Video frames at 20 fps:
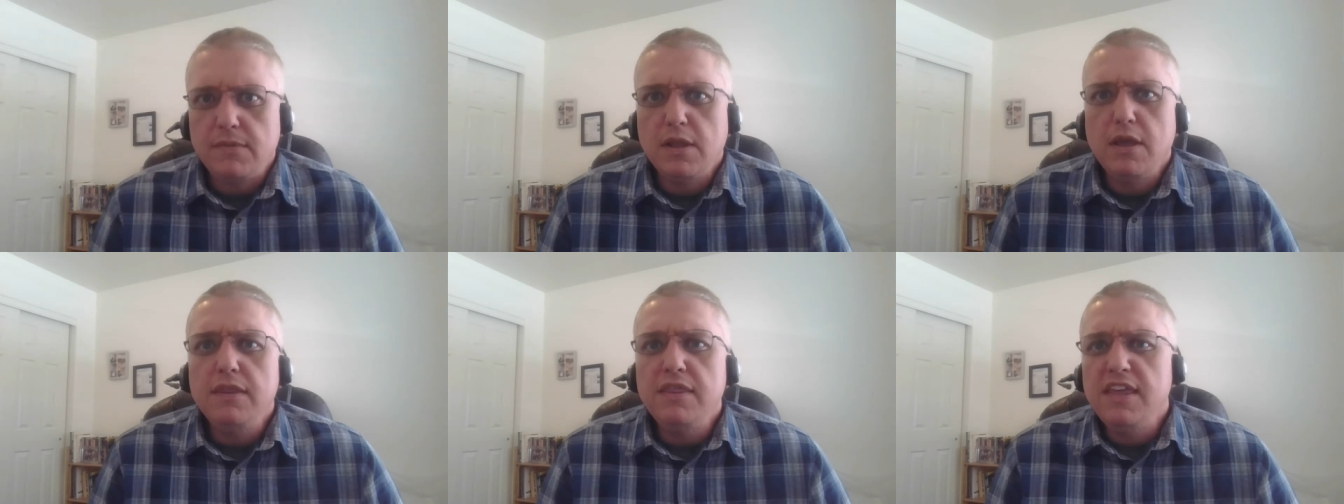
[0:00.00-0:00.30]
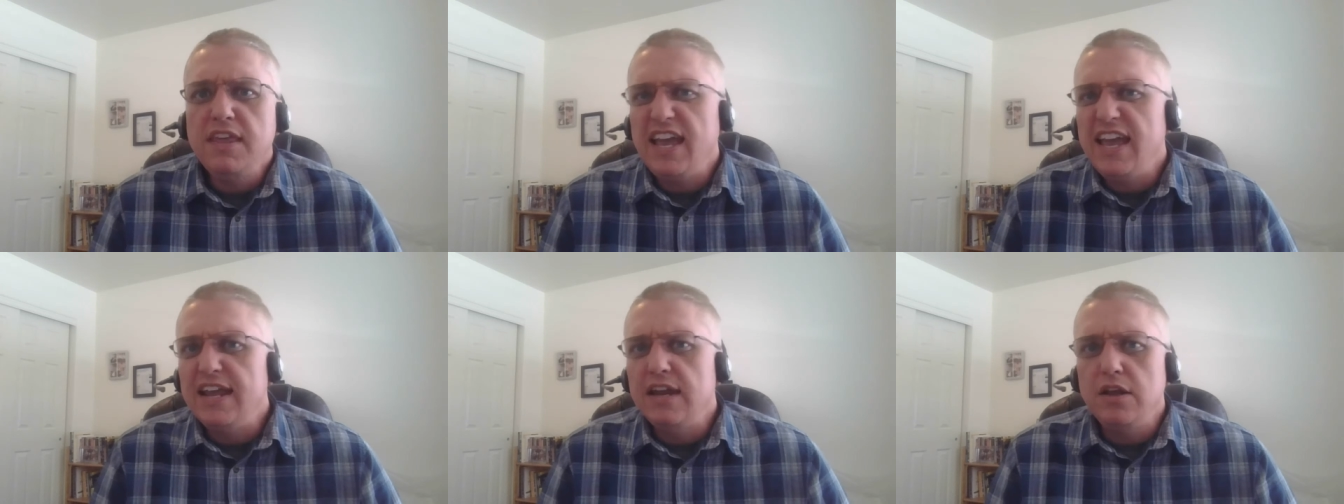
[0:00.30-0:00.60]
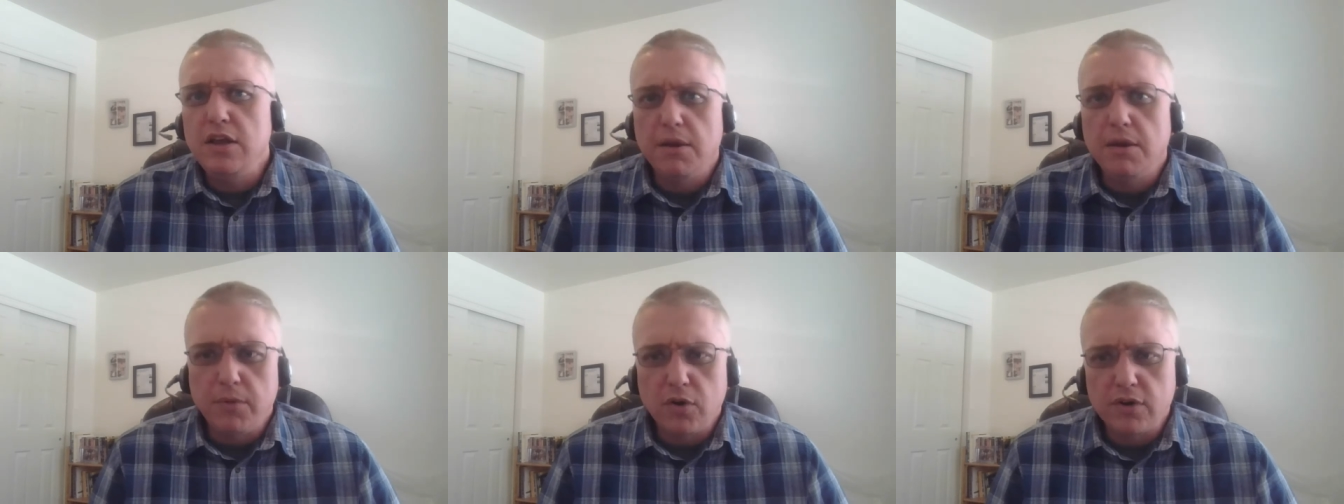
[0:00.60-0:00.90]
the
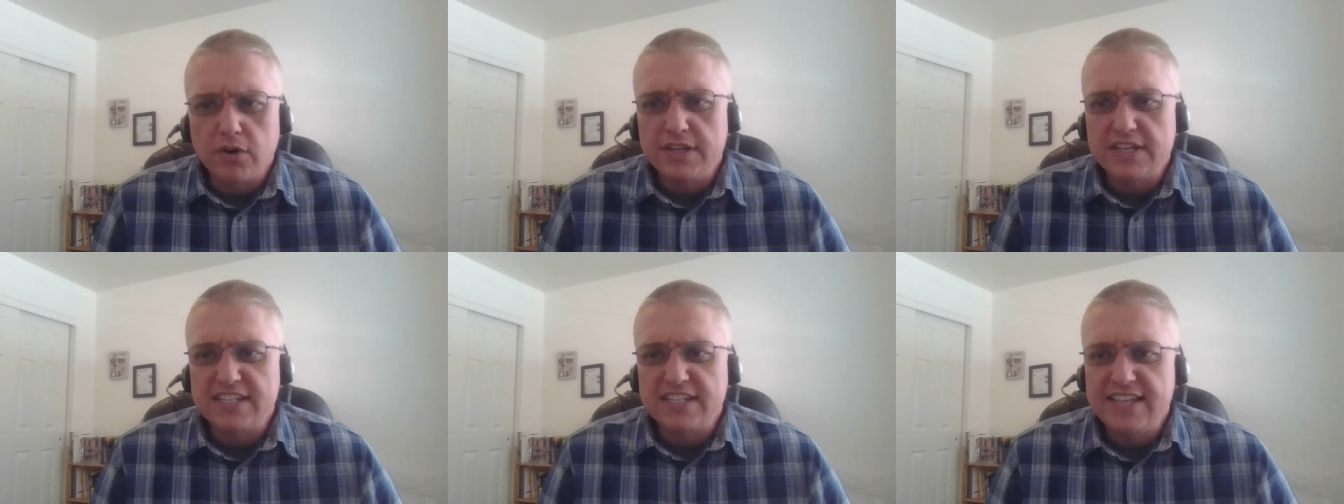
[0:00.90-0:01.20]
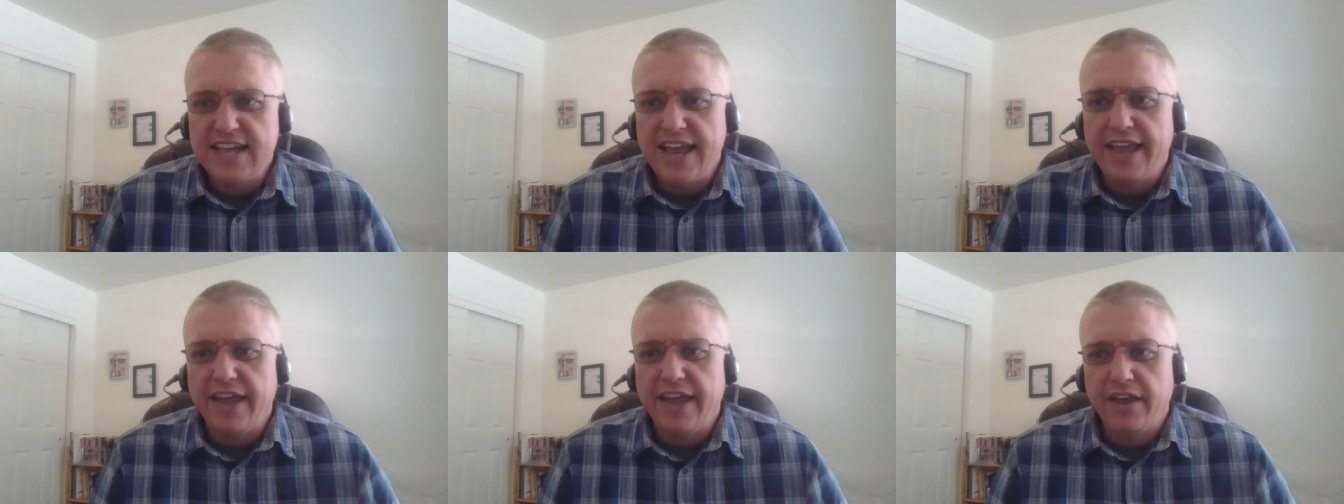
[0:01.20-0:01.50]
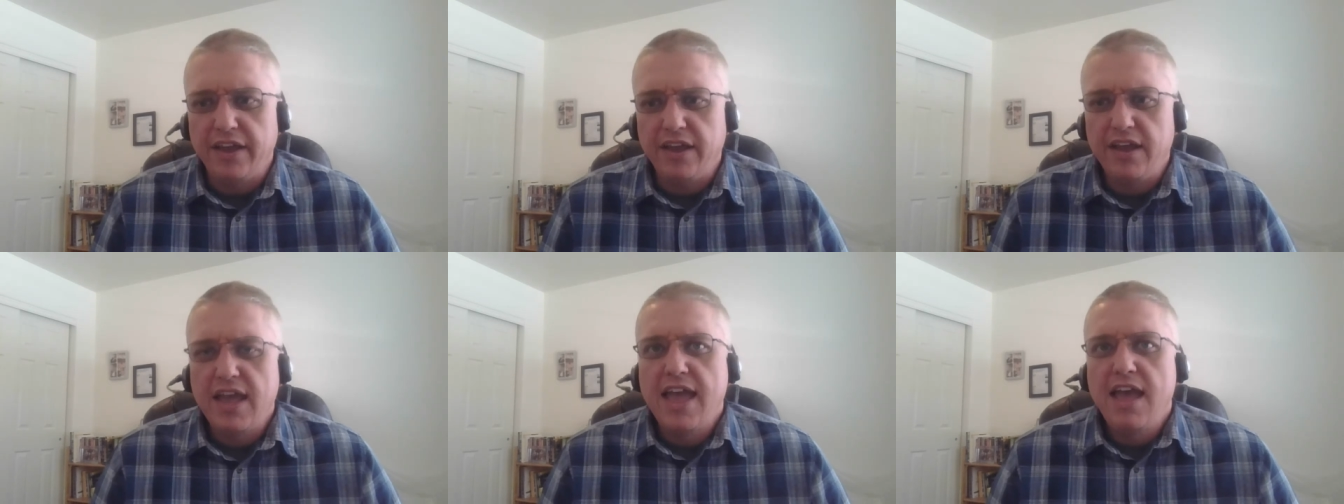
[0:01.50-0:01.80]
idiom or the
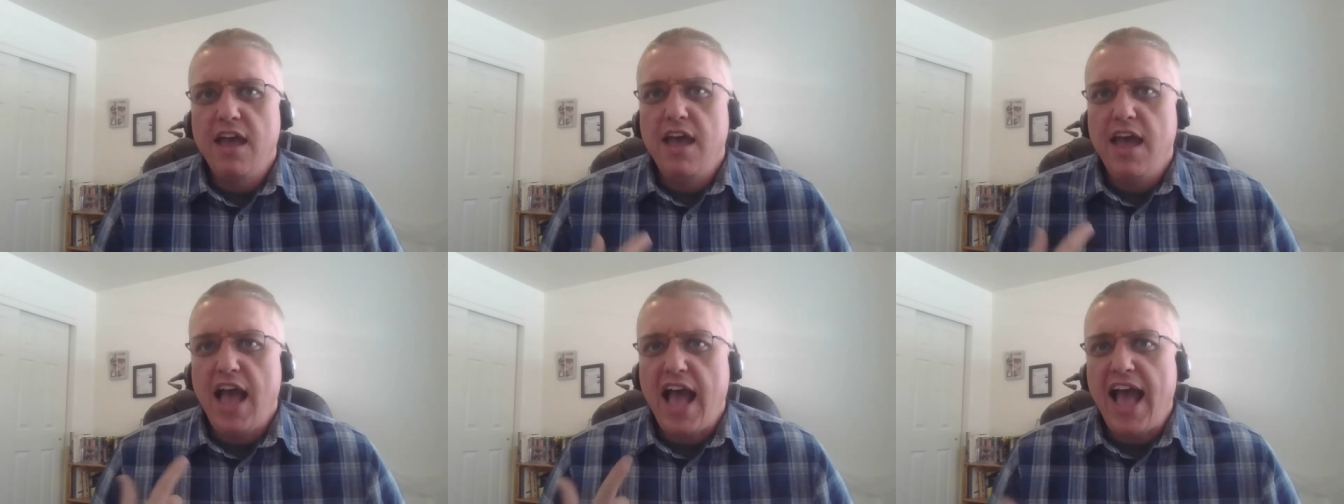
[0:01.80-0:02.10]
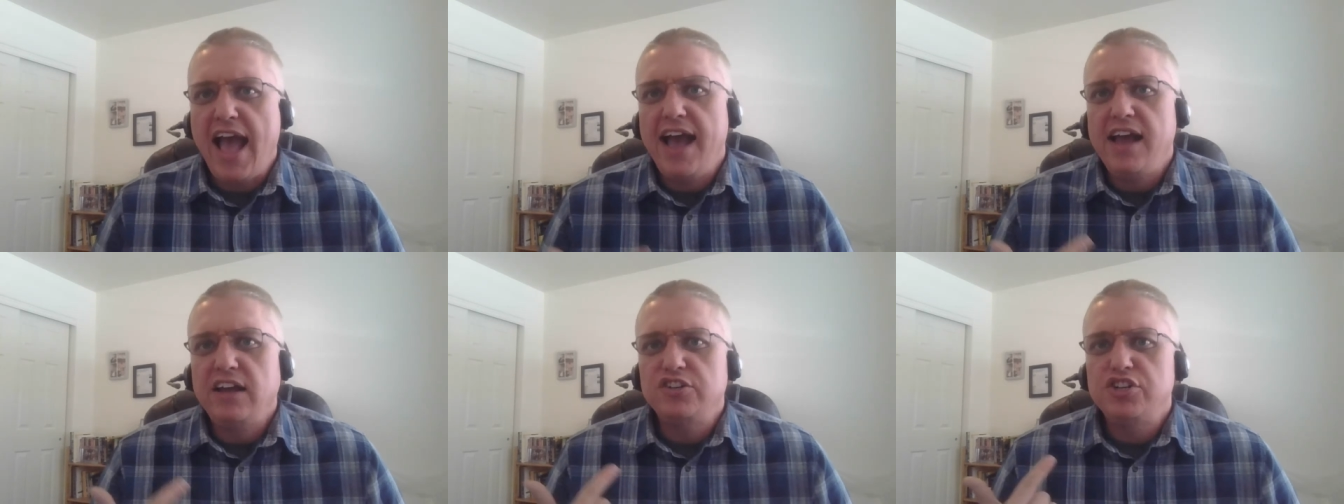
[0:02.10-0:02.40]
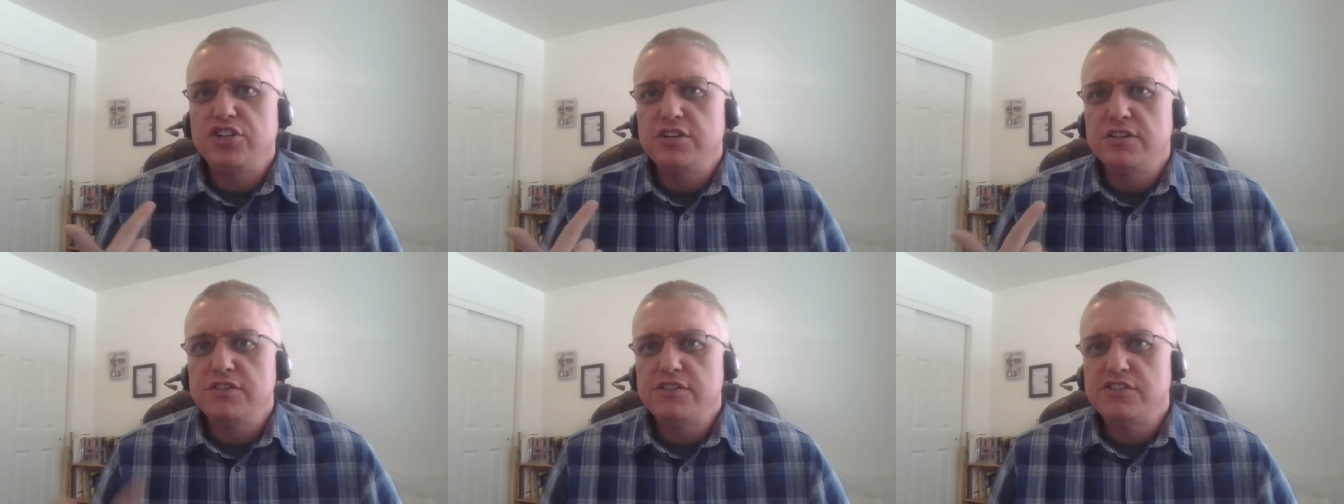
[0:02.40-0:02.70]
saying,
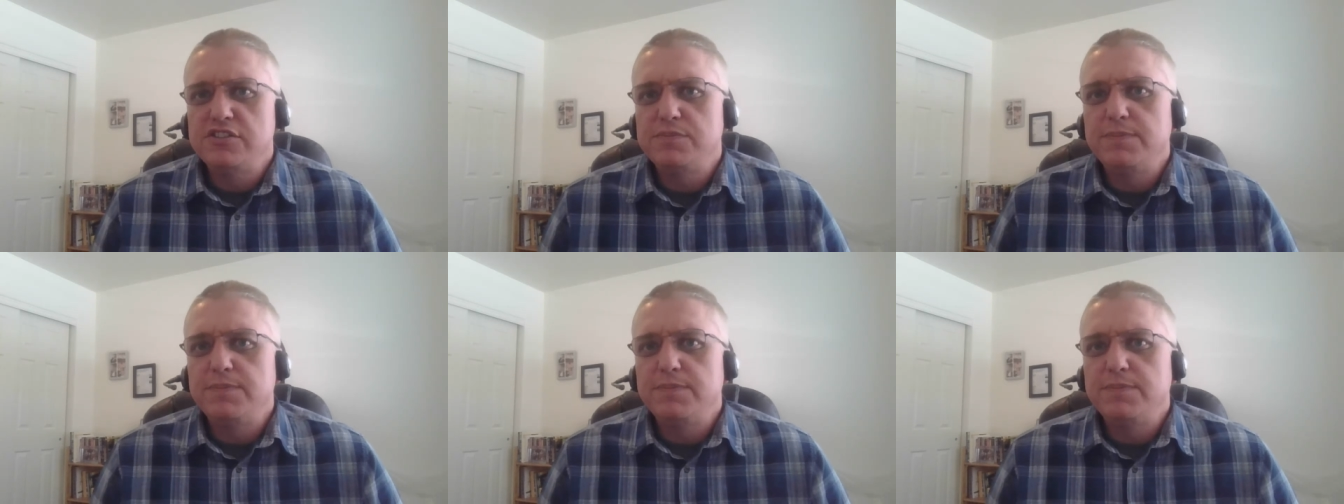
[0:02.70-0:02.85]
actions